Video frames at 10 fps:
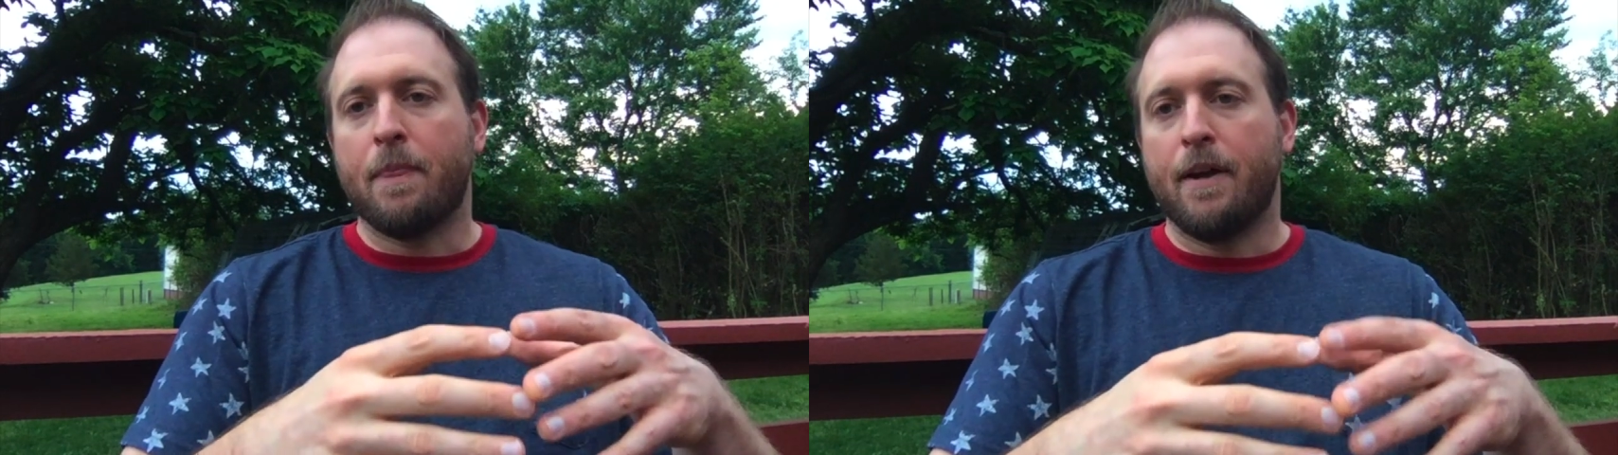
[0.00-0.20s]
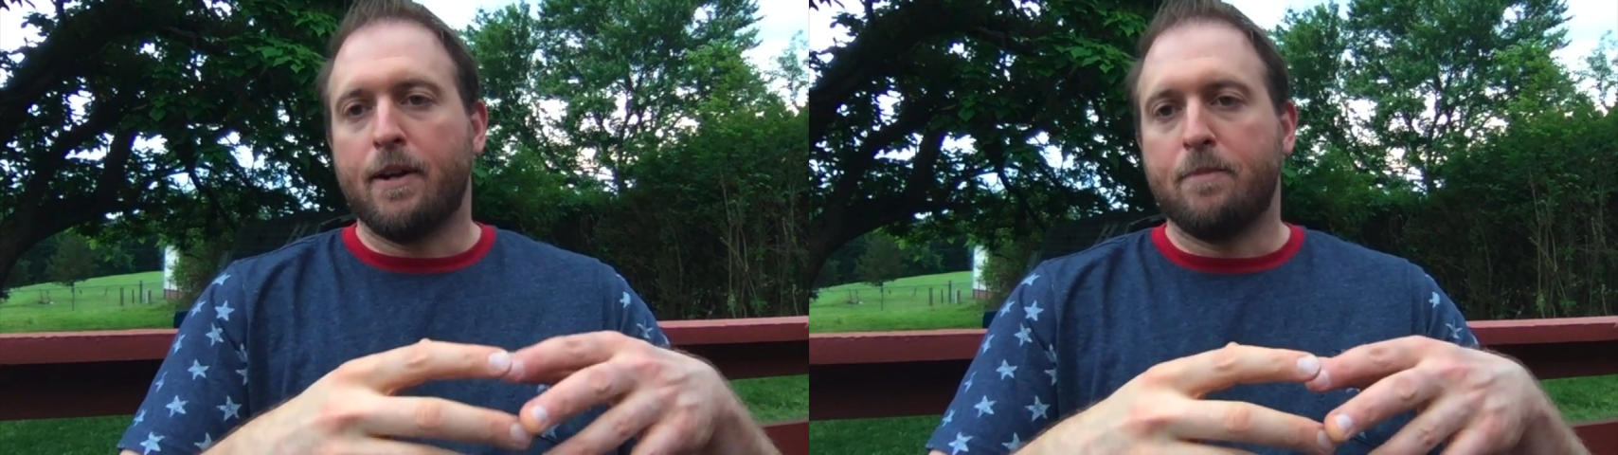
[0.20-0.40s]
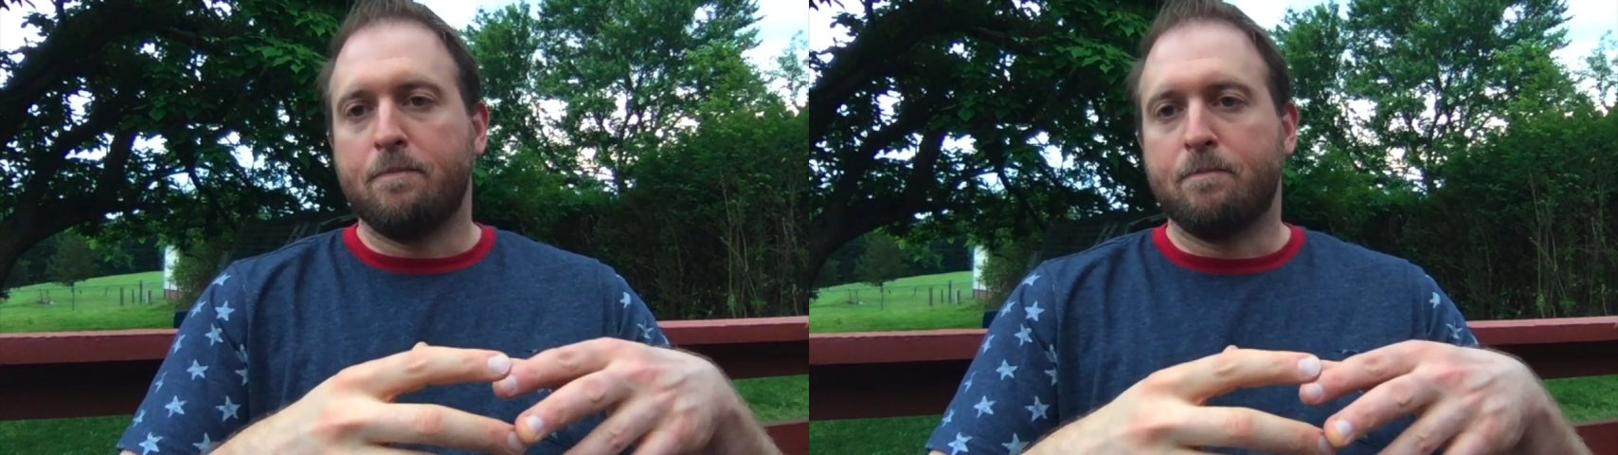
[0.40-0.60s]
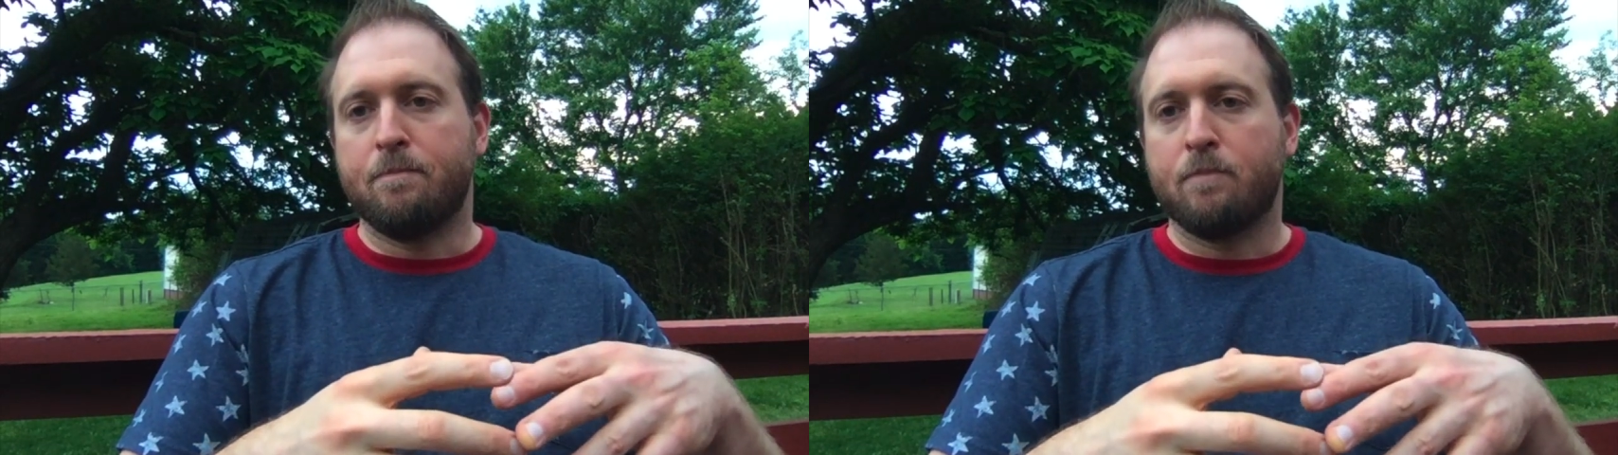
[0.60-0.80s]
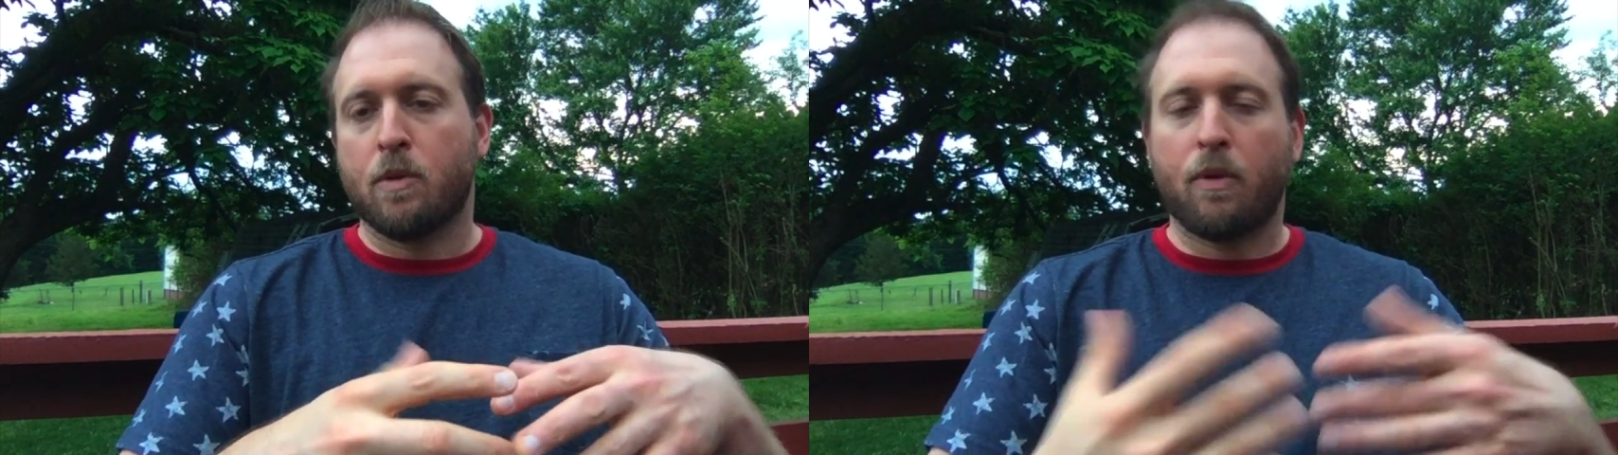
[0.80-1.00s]

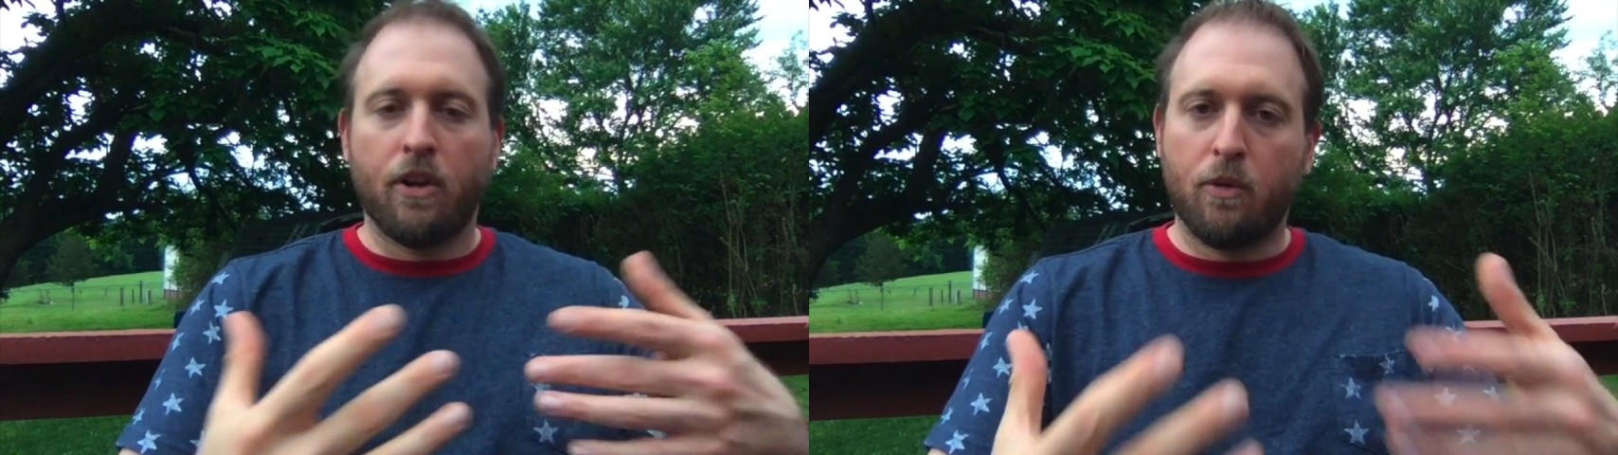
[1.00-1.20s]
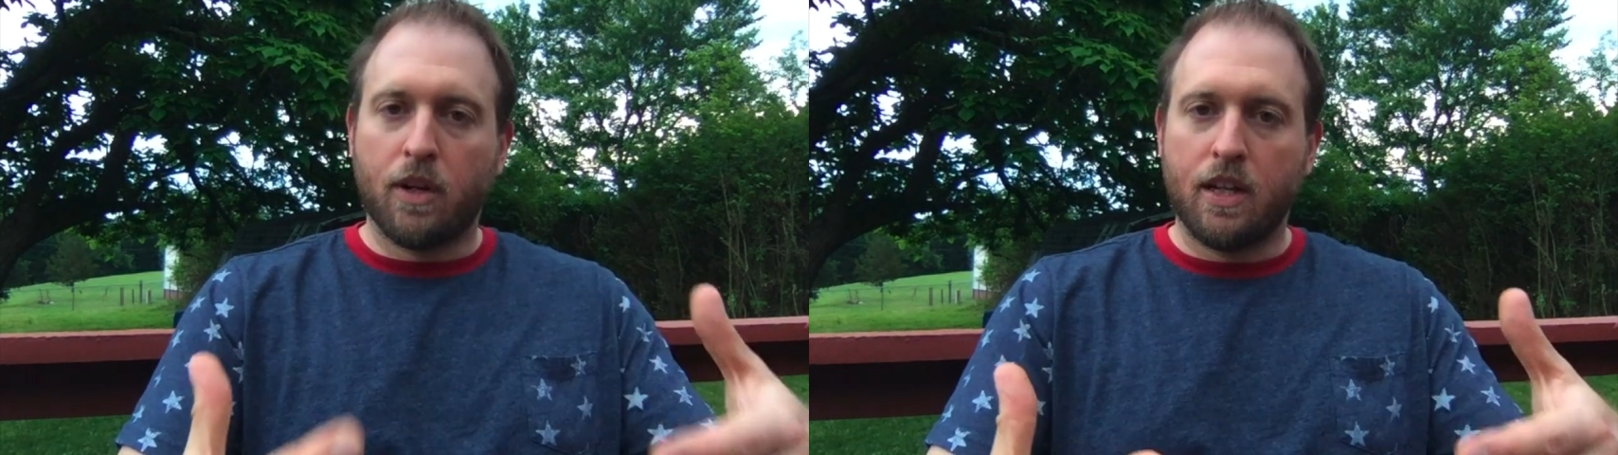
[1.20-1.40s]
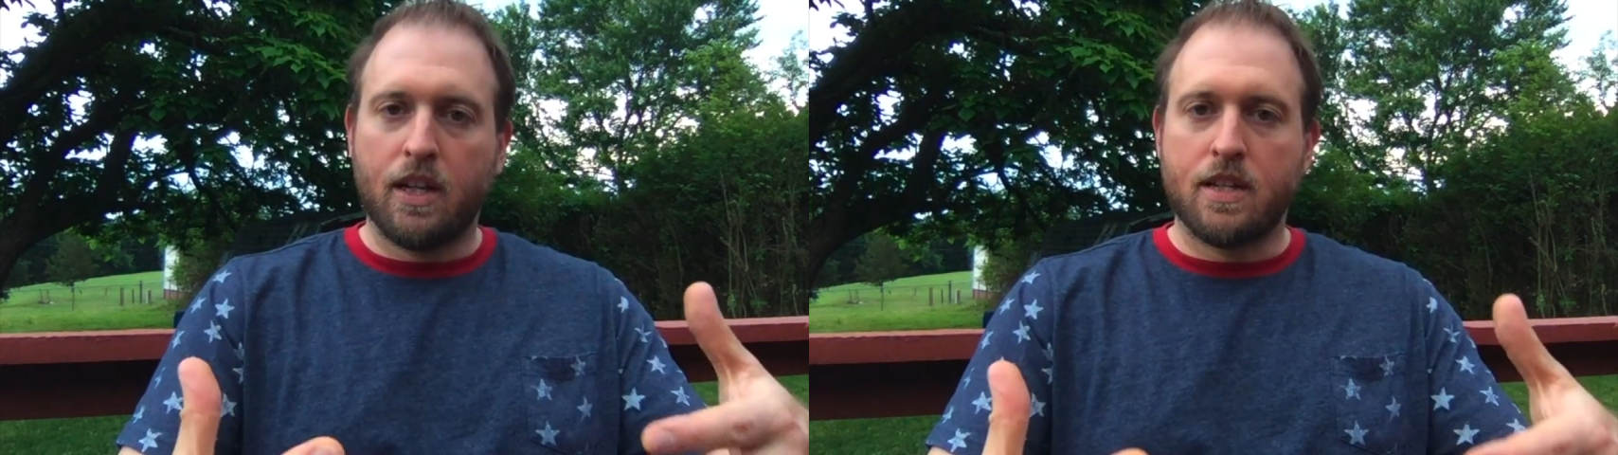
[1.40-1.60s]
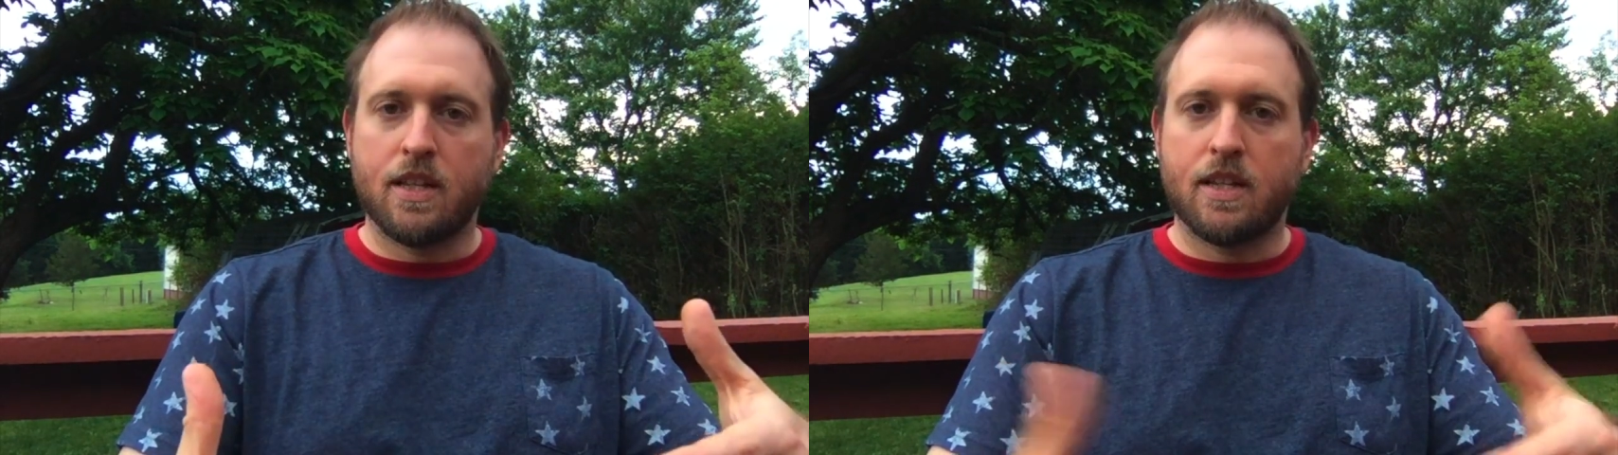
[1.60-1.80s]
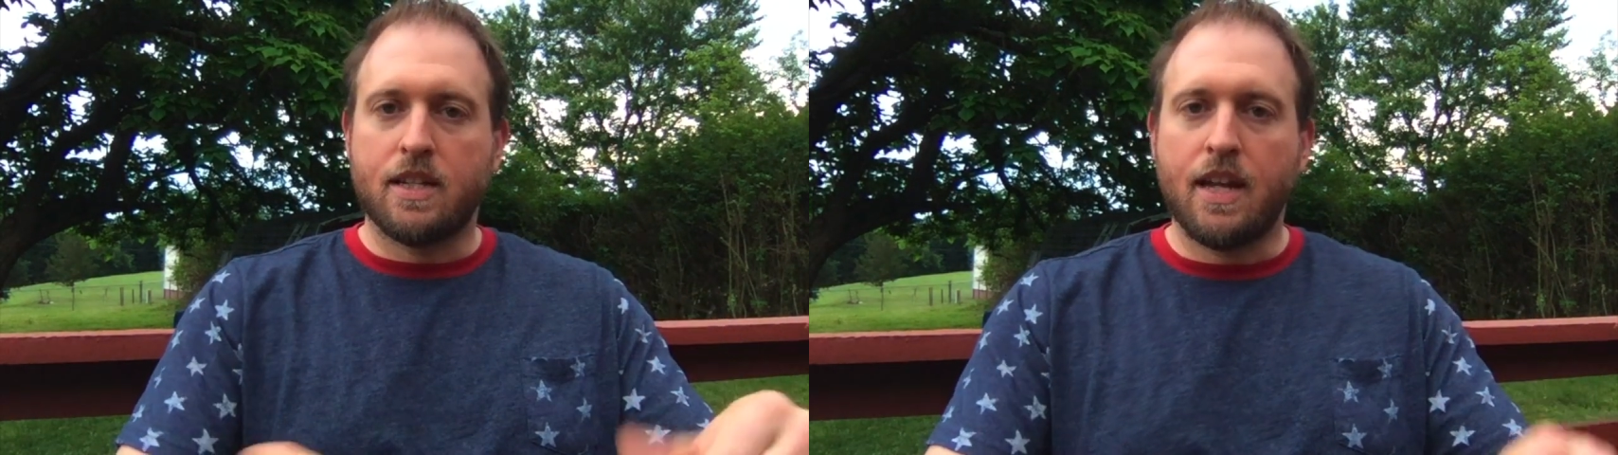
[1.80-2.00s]
Probably don't want to get into
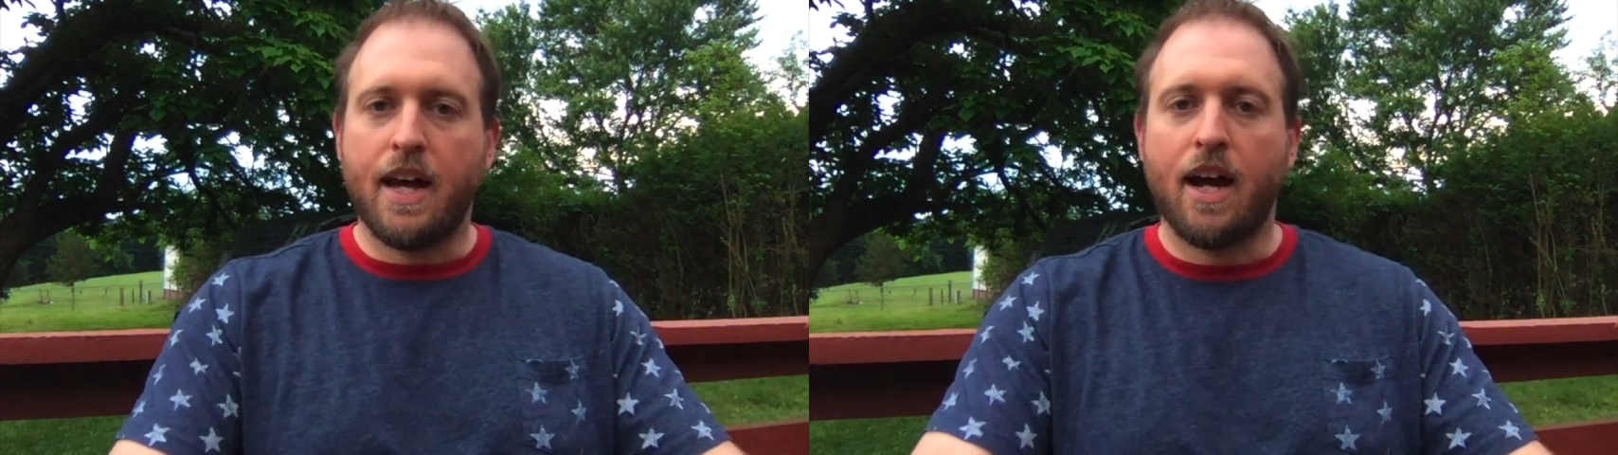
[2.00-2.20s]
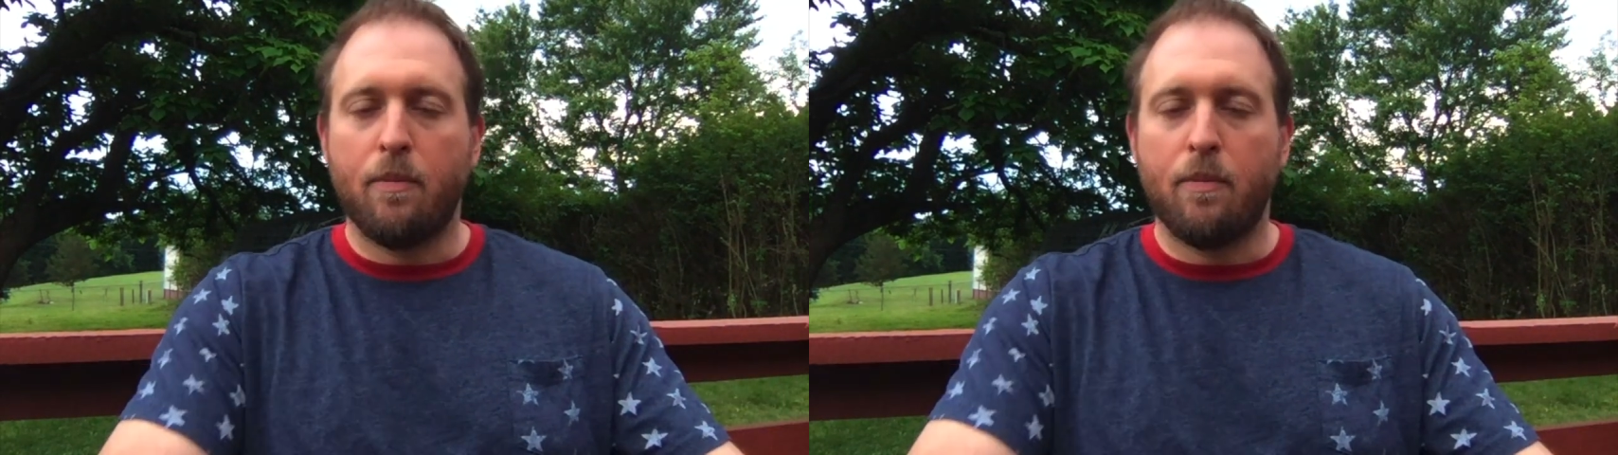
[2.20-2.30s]
this now,